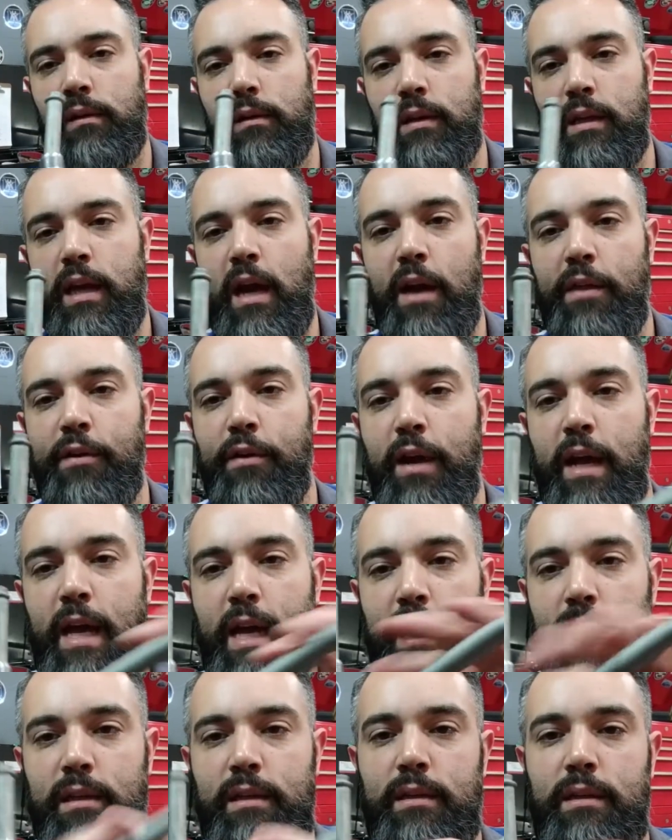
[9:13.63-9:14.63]
The other
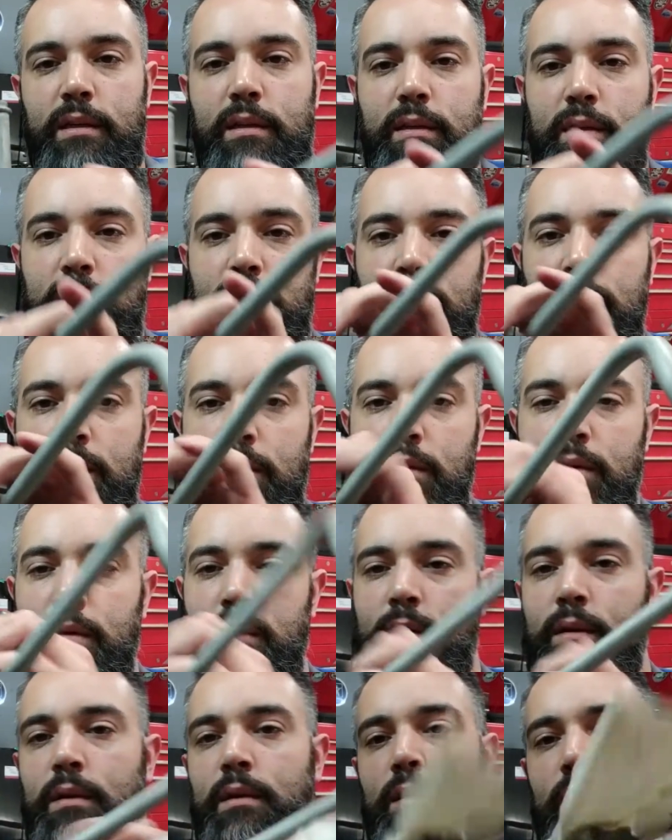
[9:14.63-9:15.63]
end
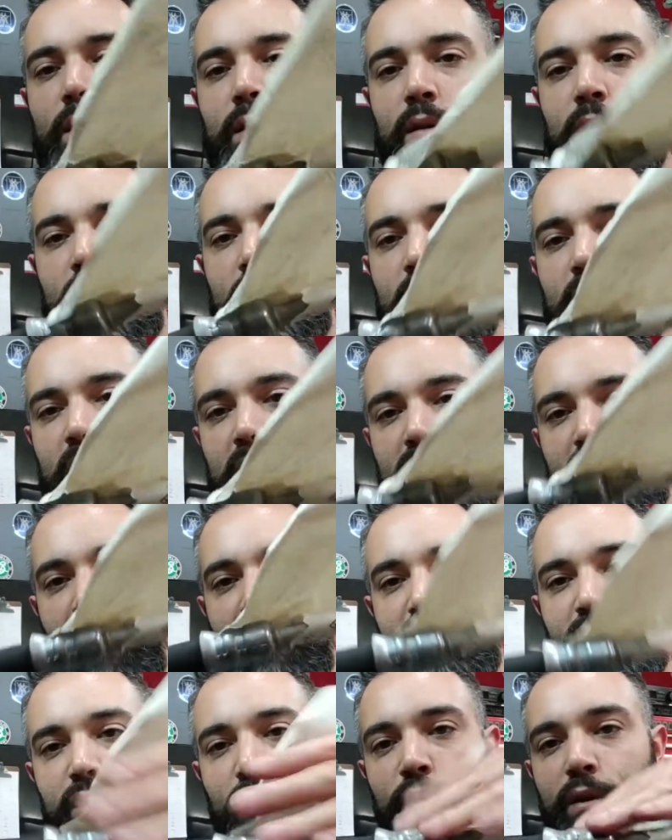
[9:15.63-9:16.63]
is
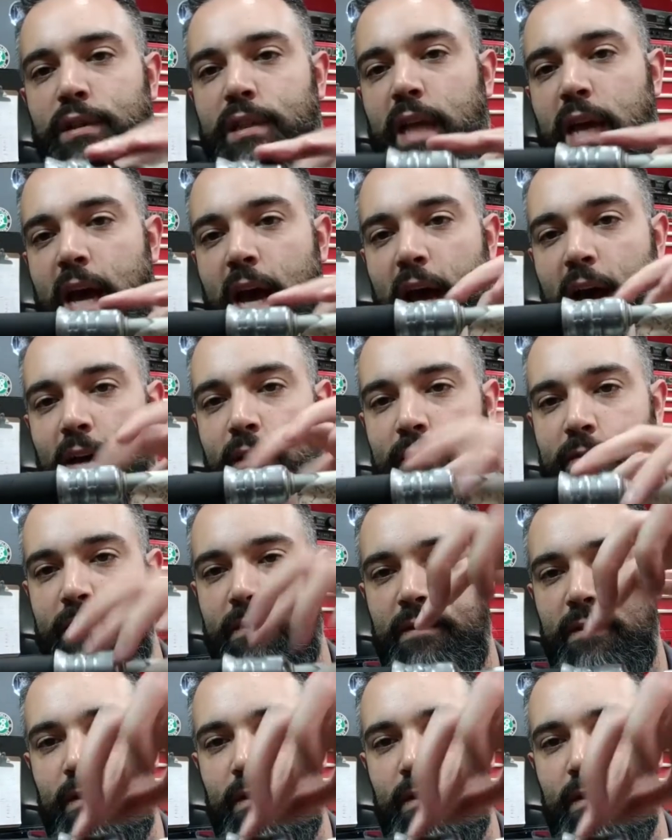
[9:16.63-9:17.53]
also going to have